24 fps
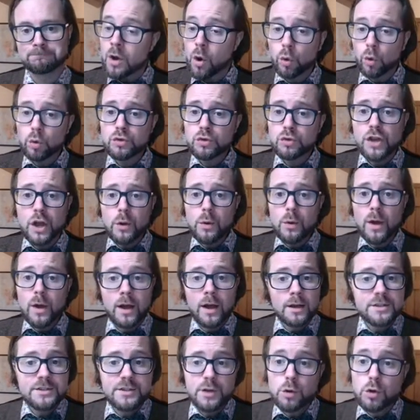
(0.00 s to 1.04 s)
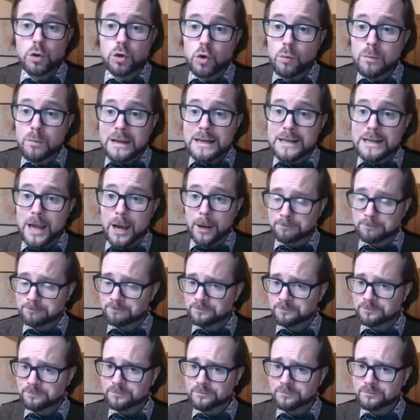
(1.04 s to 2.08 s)
Also, uh, social media
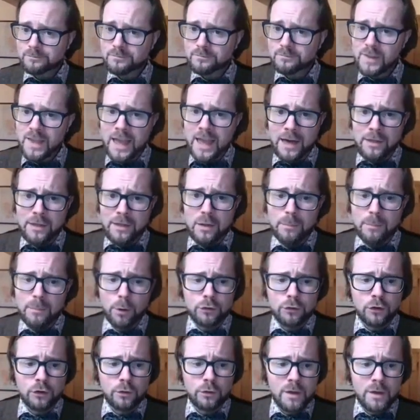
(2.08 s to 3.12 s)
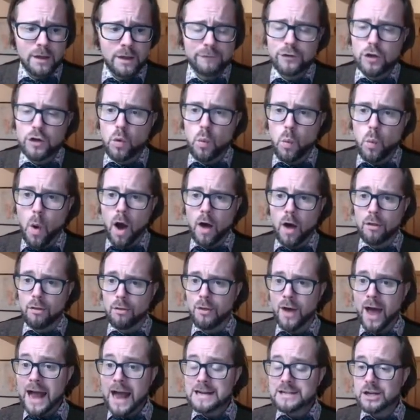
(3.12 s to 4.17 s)
at the bottom if you are
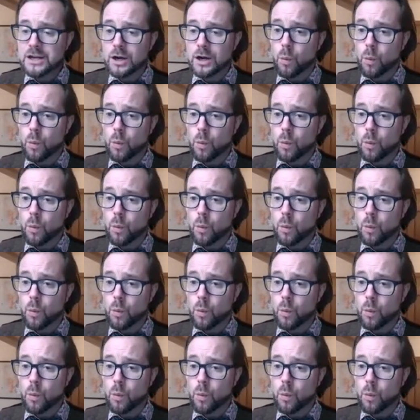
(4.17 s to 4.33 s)
that